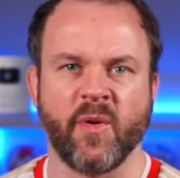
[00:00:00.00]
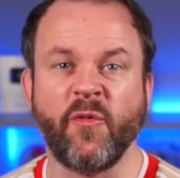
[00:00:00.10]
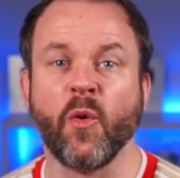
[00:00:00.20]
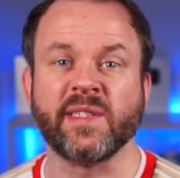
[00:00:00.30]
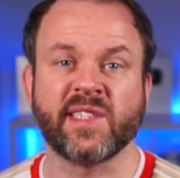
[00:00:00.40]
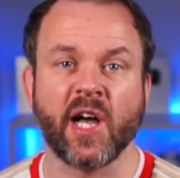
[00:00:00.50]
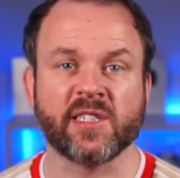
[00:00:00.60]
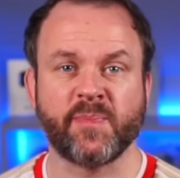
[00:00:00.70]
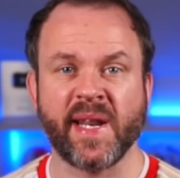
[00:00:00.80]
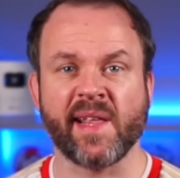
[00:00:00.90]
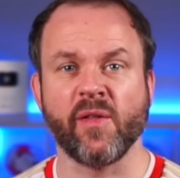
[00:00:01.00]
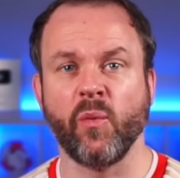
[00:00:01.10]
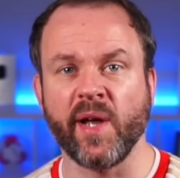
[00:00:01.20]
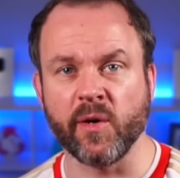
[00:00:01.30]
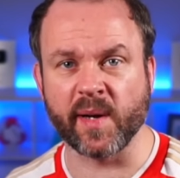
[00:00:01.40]
Before we start spinning the
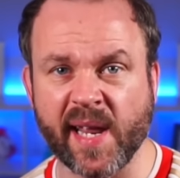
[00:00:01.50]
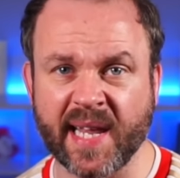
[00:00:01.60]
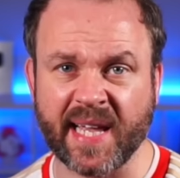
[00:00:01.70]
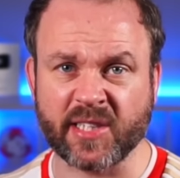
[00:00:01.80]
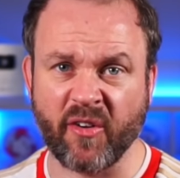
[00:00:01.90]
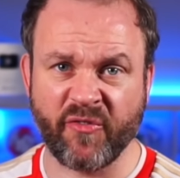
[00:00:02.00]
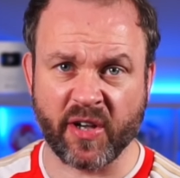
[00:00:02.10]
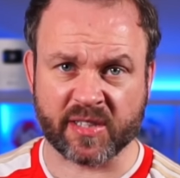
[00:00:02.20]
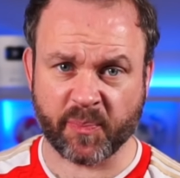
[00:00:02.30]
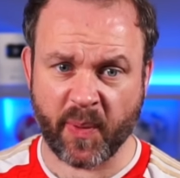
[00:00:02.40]
wheel, we're going to get our first